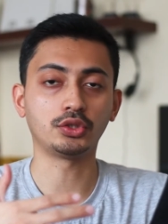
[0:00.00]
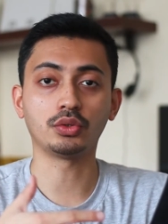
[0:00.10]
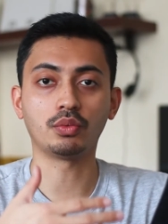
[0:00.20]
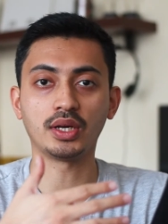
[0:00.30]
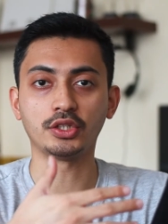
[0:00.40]

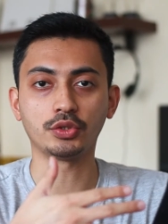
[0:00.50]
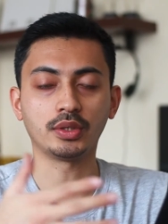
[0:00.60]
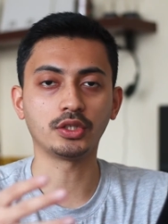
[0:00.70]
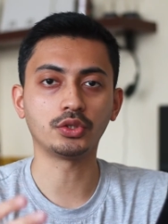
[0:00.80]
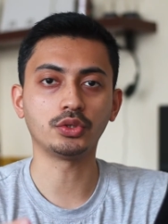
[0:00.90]
while
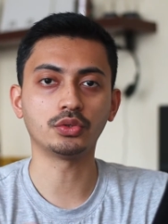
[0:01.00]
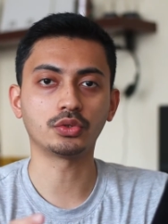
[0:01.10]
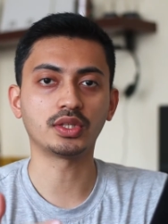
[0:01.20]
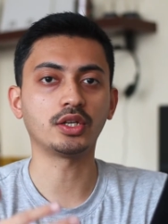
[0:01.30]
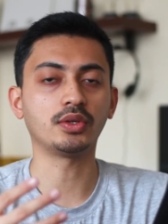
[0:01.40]
showing it to you,
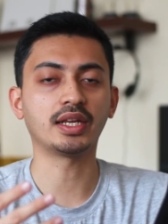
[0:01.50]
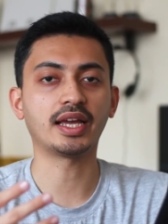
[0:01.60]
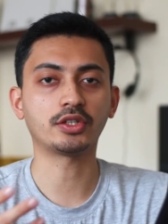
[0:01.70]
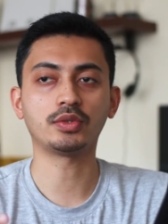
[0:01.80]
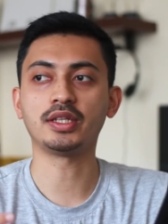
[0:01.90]
so that you can
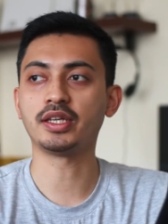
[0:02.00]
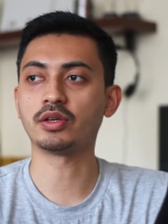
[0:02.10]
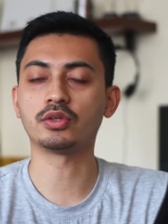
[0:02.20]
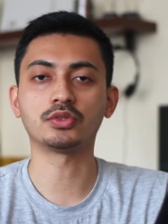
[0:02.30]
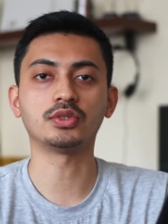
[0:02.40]
actually hear
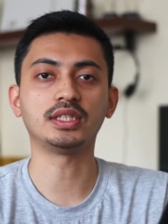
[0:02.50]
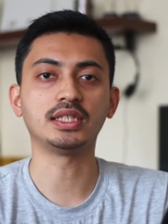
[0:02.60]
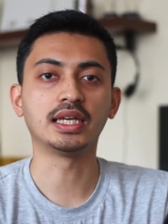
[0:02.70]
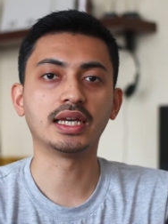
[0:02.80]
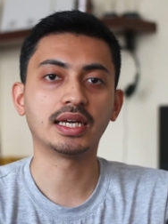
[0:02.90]
also
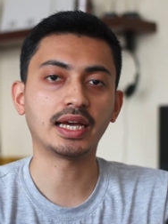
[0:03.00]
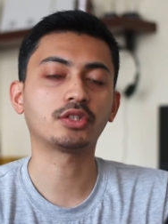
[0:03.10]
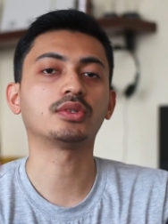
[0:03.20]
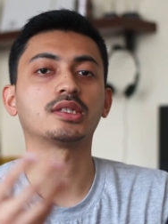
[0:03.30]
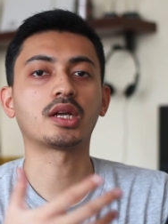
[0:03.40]
the
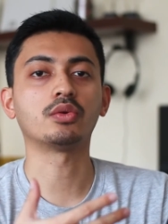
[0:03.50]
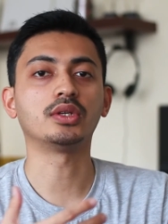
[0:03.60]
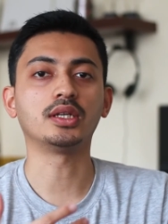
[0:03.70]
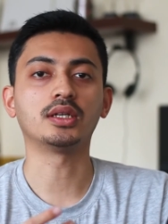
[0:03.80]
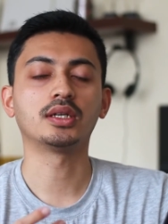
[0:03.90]
actual
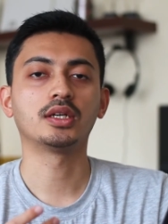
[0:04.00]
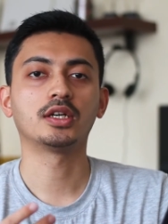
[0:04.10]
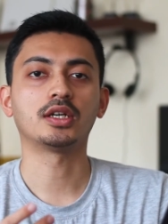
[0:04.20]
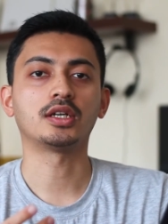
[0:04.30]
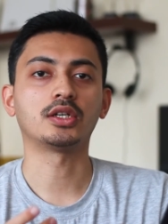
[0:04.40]
surrounding,
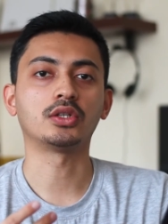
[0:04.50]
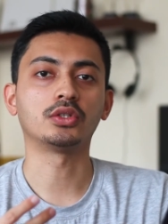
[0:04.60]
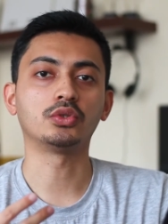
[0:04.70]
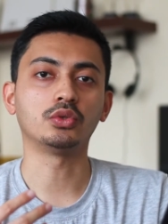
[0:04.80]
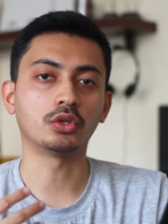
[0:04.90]

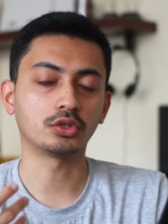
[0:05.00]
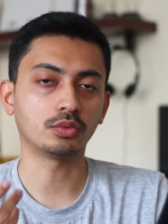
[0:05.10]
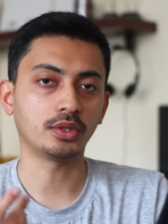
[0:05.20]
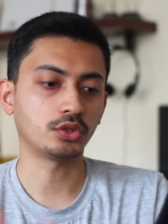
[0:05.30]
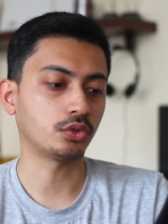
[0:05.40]
to also
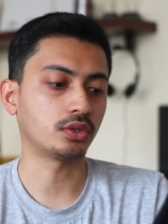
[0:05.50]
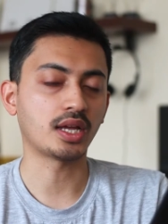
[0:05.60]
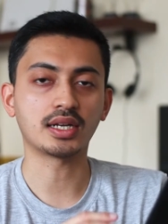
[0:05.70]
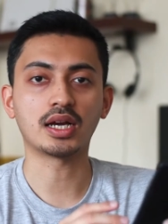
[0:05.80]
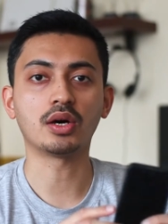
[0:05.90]
make sure
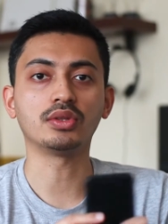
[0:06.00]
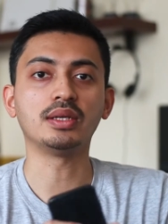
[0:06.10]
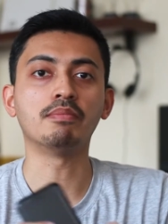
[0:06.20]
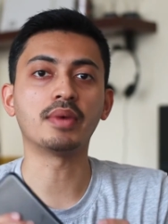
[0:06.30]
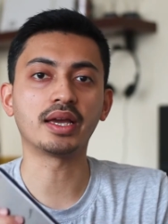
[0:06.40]
that how
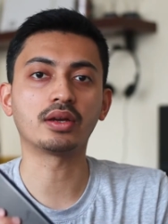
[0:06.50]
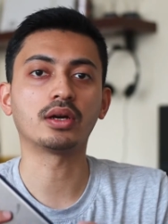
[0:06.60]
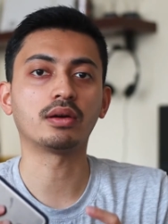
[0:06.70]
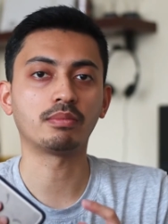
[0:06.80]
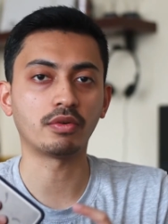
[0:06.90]
the mic
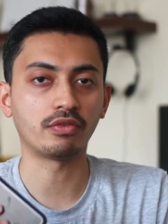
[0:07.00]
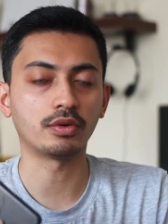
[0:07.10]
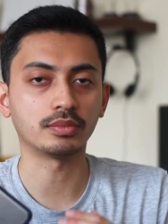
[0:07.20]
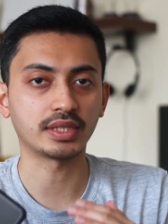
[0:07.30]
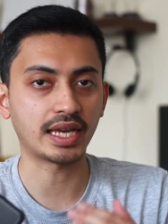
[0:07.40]

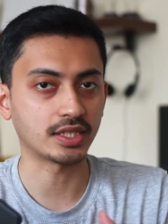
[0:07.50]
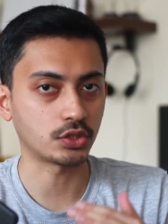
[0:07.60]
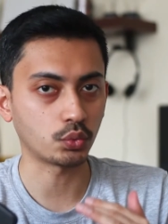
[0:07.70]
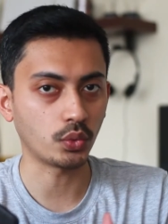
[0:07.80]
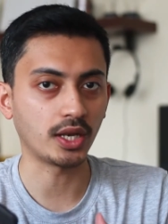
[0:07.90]
performs
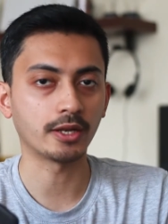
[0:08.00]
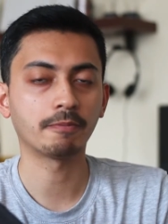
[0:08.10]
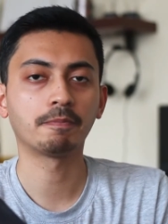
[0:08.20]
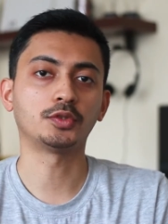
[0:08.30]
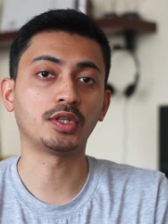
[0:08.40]
as well.
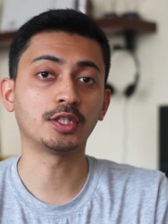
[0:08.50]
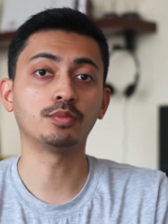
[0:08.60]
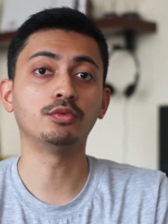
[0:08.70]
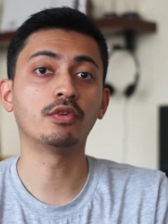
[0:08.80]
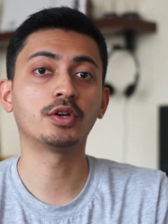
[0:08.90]
So let's
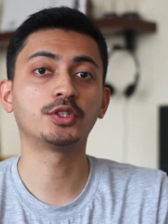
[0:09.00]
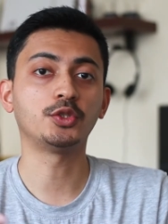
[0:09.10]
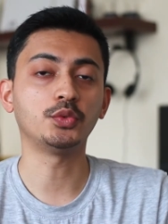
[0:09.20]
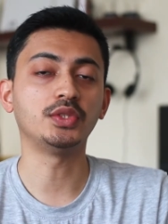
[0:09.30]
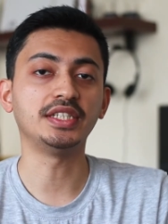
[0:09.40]
move on
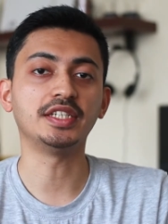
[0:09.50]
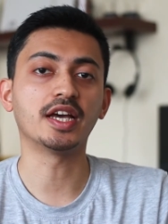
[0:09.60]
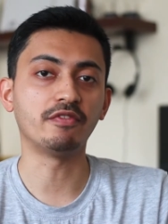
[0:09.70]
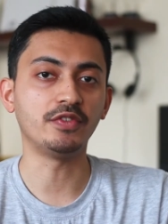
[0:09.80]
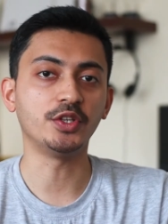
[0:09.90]
to the
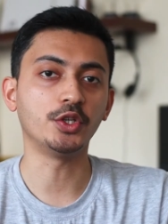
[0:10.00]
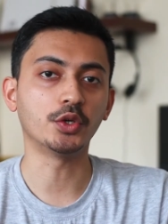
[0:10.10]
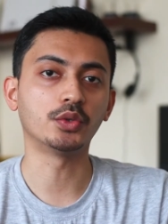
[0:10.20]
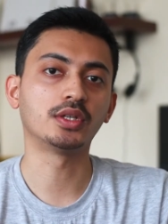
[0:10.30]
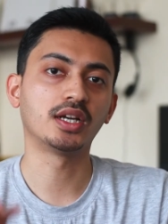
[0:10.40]
video